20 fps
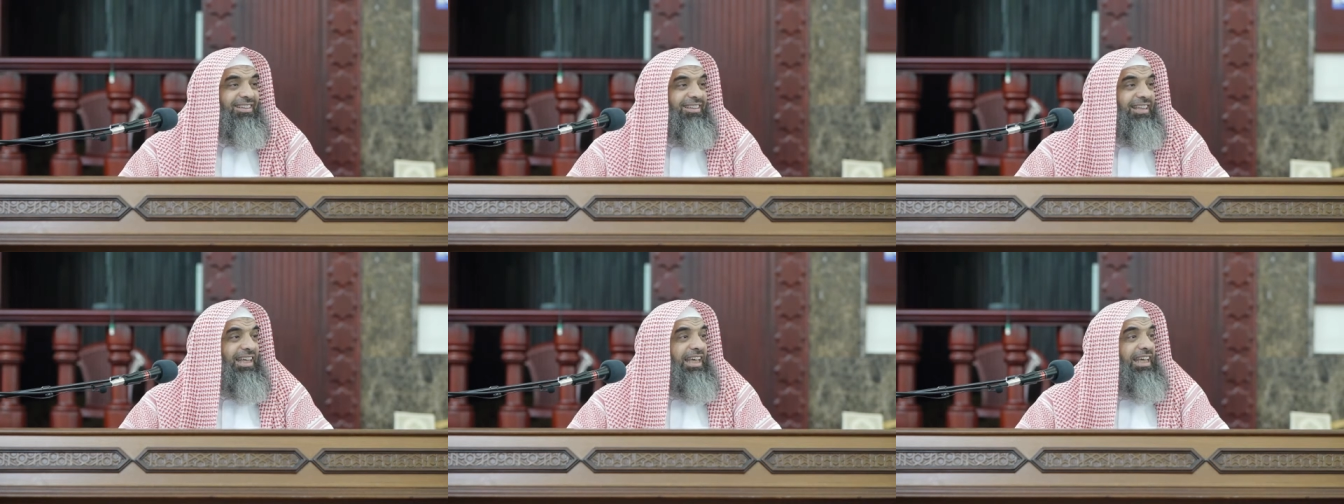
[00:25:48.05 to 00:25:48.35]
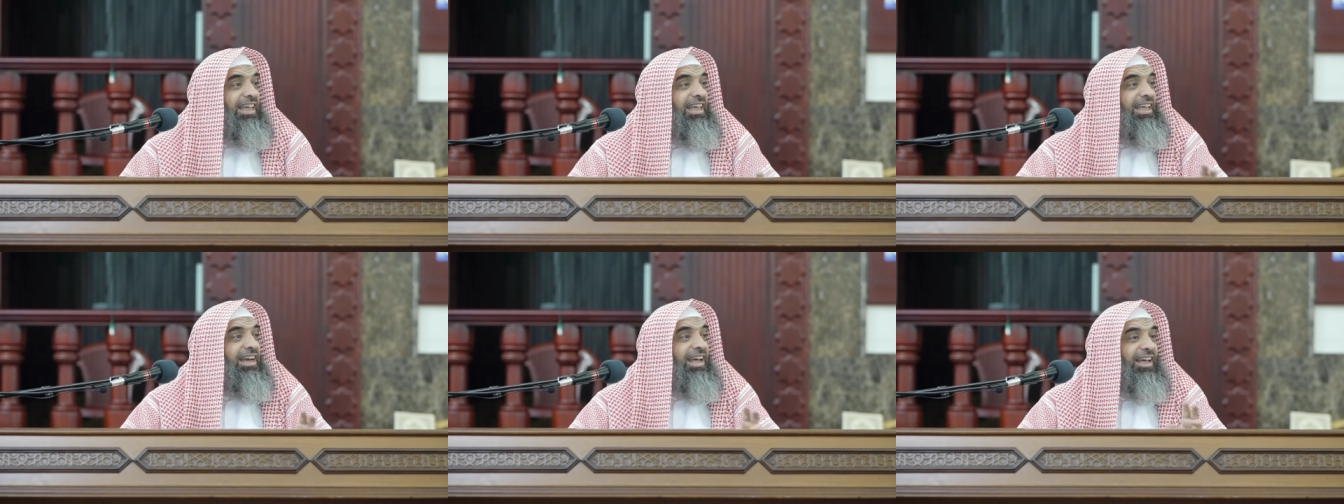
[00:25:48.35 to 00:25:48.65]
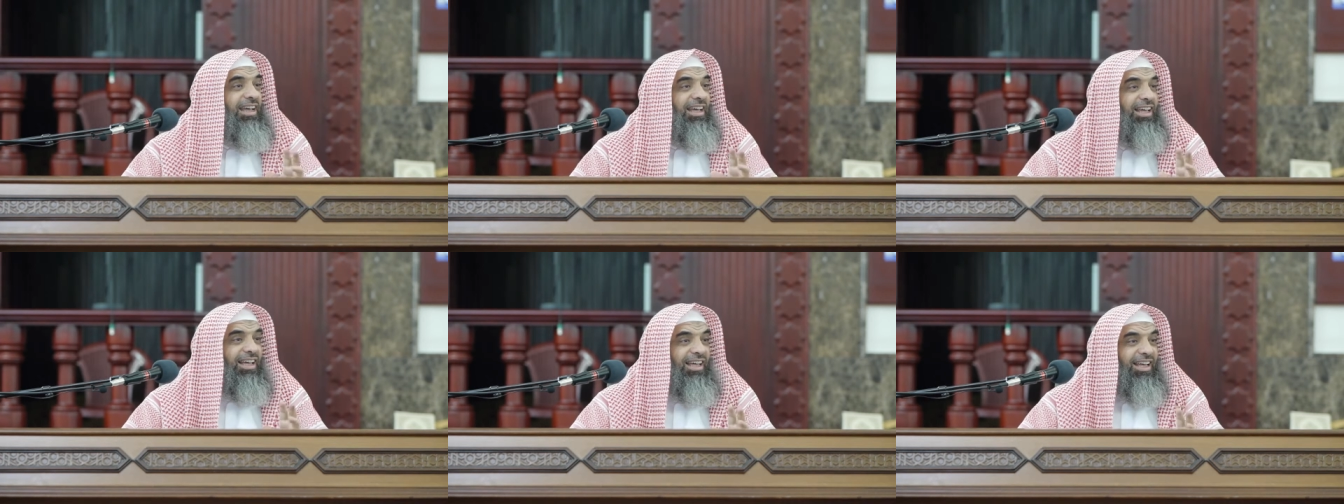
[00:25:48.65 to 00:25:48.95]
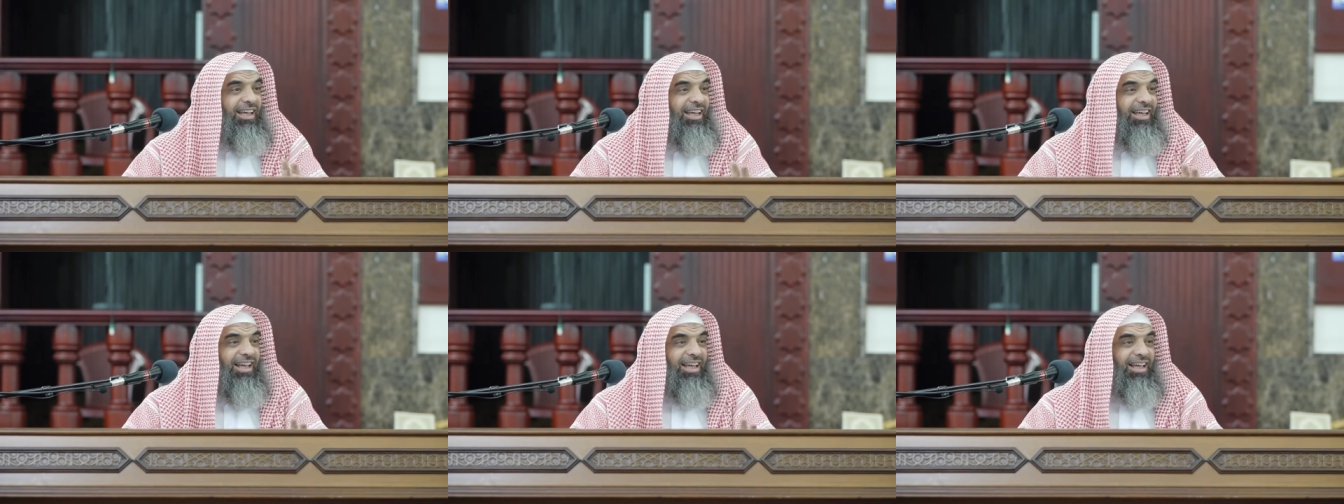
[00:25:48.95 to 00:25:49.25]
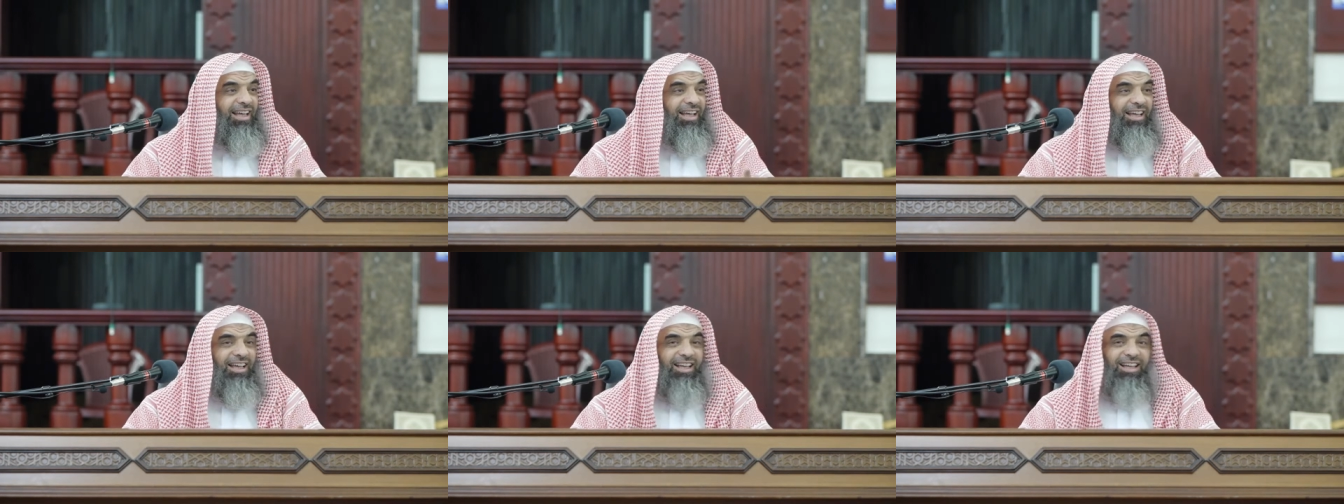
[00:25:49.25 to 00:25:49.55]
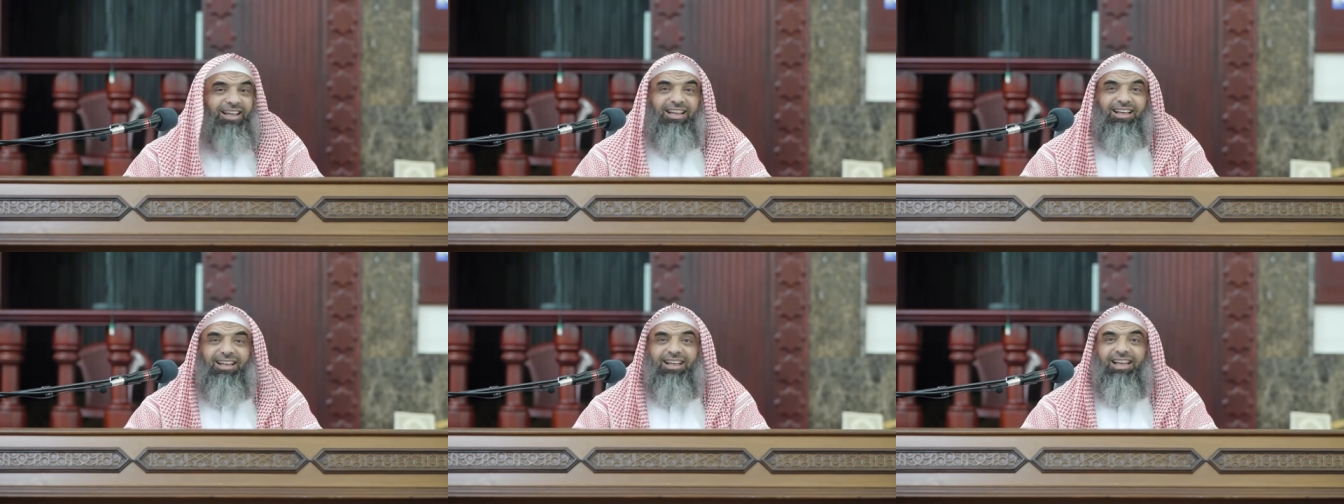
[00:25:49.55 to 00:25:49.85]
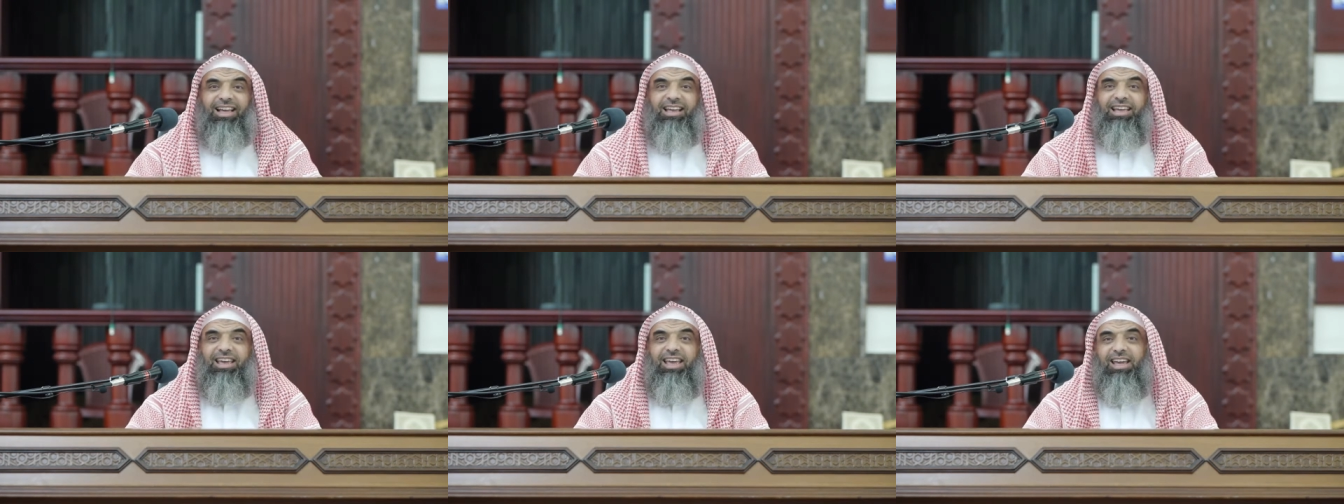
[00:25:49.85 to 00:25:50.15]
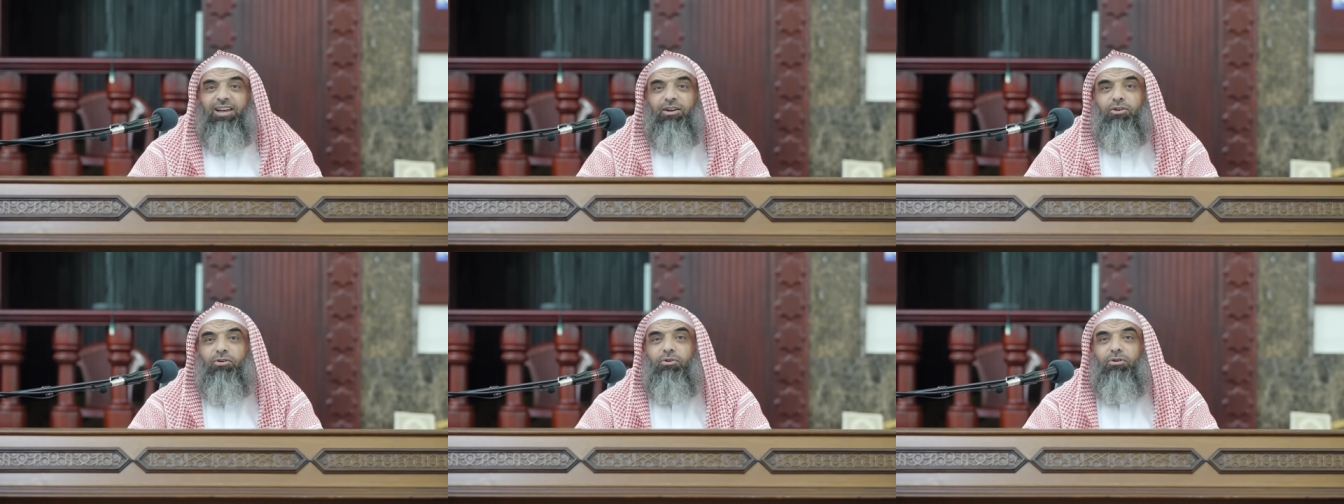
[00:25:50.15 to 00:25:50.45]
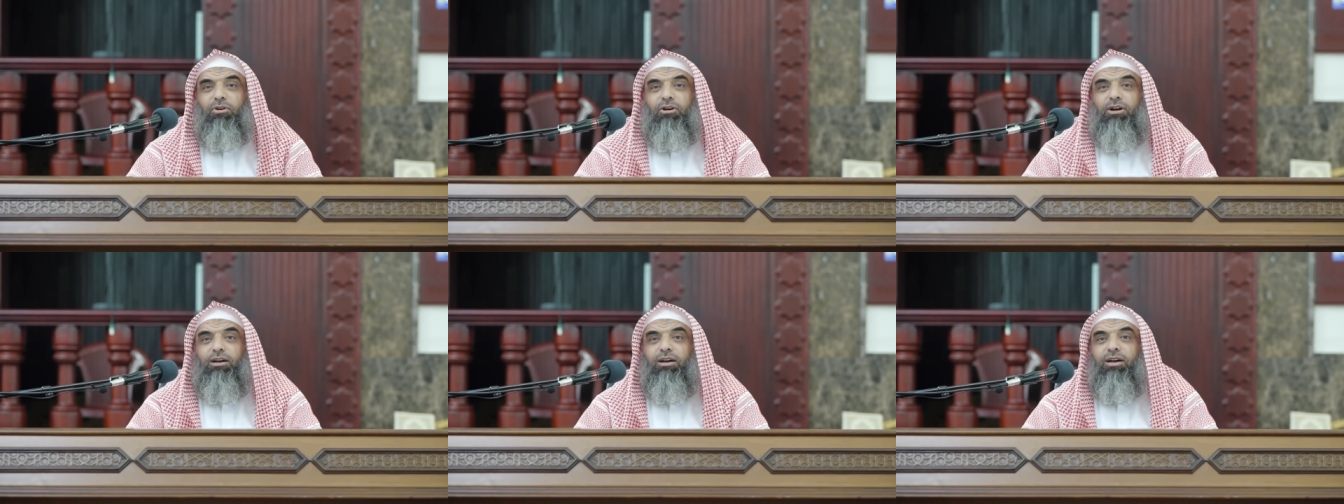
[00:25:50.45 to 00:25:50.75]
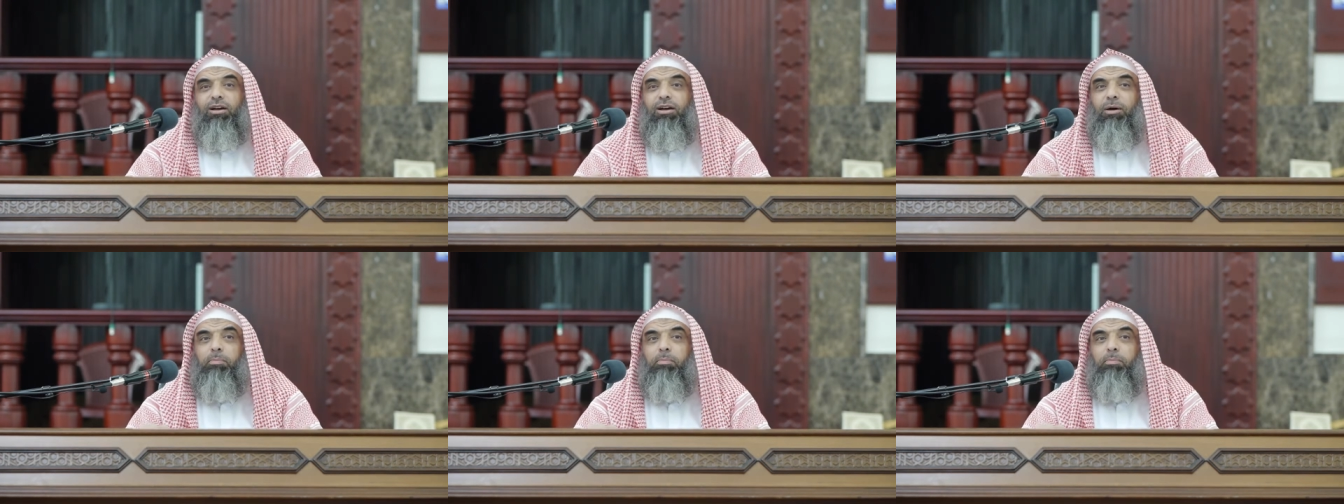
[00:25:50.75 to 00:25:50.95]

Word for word: They get a, a, a kick or a,